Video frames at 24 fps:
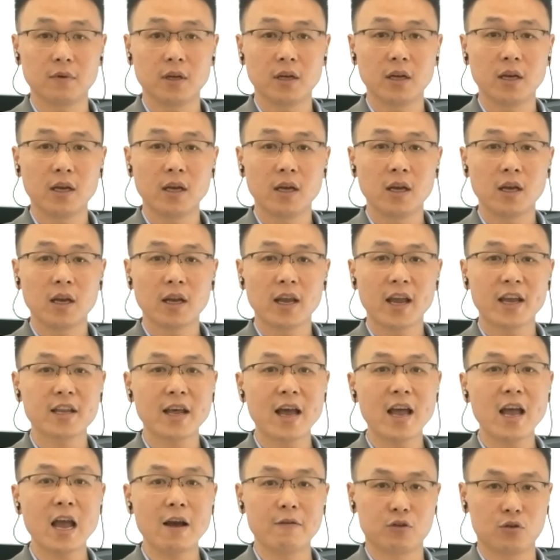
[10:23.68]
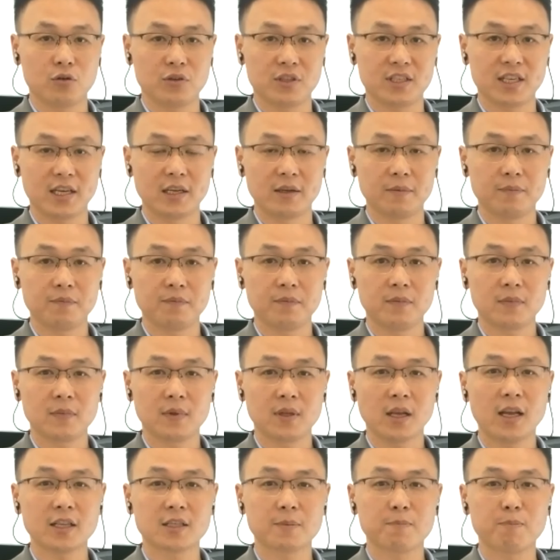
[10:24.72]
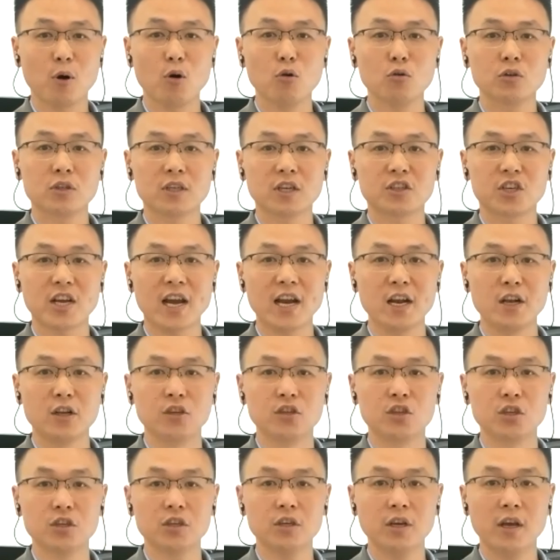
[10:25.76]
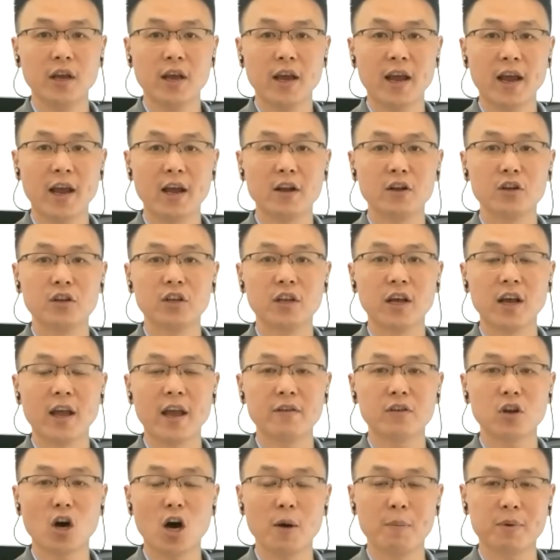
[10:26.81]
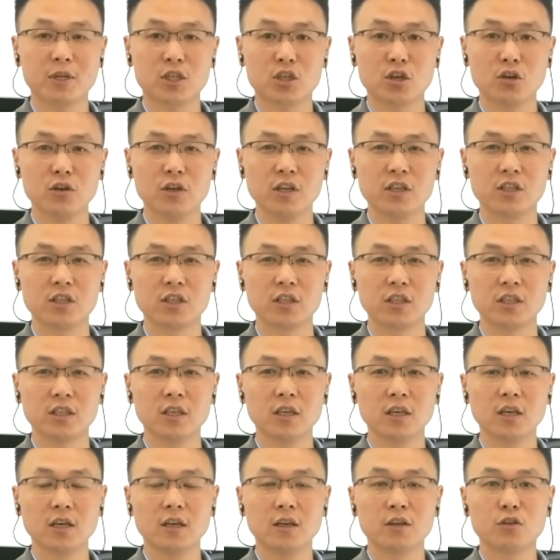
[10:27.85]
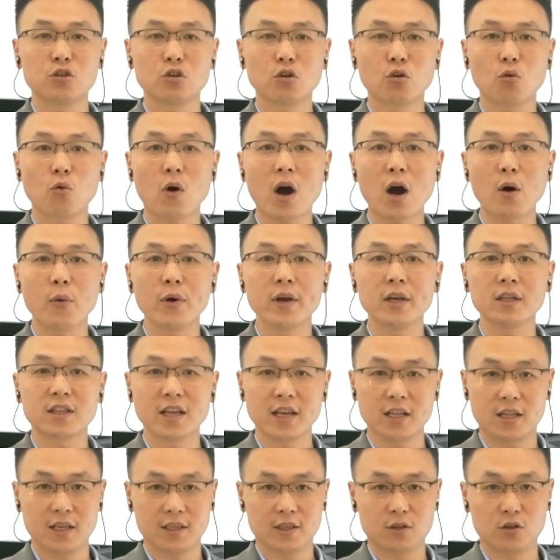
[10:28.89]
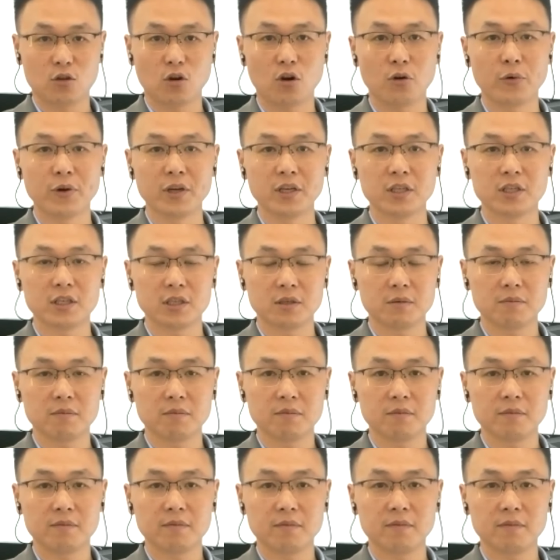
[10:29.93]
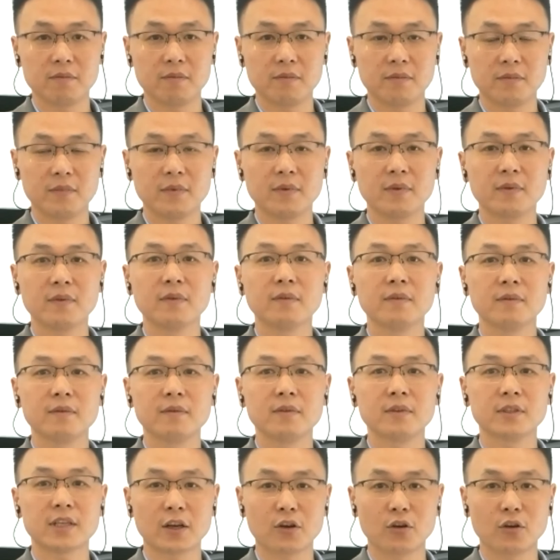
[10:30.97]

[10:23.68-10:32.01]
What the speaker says: And I have to say, it's both a challenge and an opportunity to Huawei data storage. Thank you.